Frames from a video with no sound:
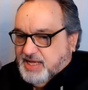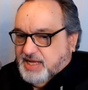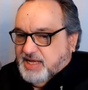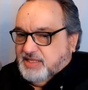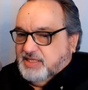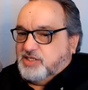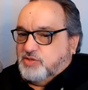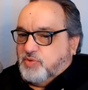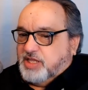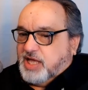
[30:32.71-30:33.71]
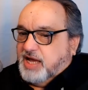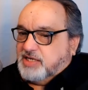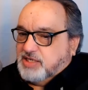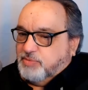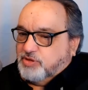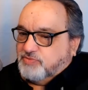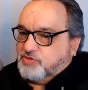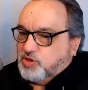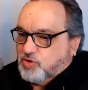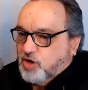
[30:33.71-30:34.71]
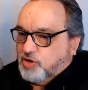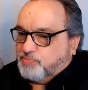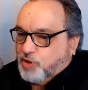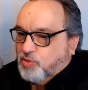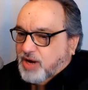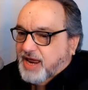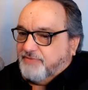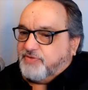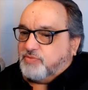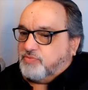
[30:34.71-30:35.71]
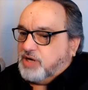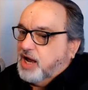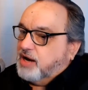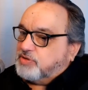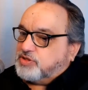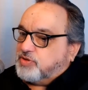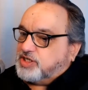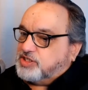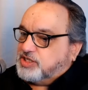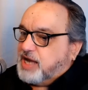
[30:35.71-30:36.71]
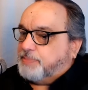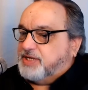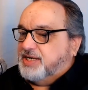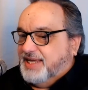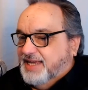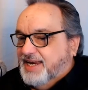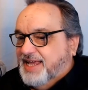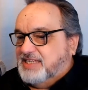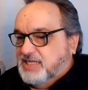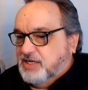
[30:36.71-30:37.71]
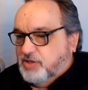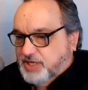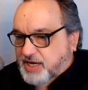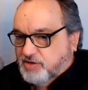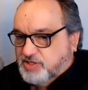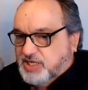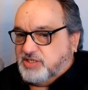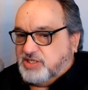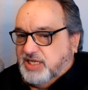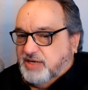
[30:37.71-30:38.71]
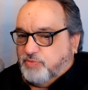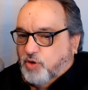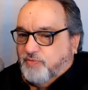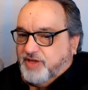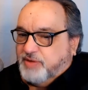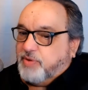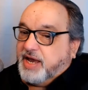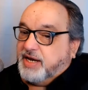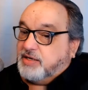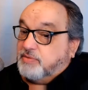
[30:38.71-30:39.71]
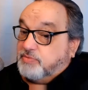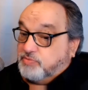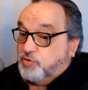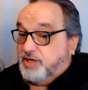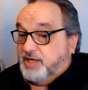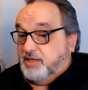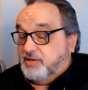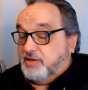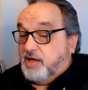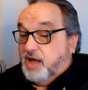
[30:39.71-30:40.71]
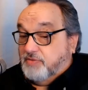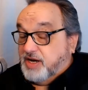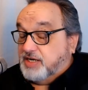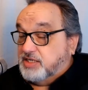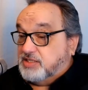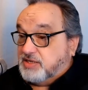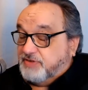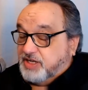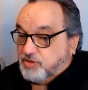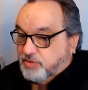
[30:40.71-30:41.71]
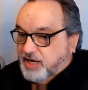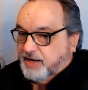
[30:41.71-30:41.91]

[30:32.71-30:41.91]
This is one of the highest numbers of so called pro life uh, restrictions adopted in a single year since the Roe v. Wade ruling of 1973.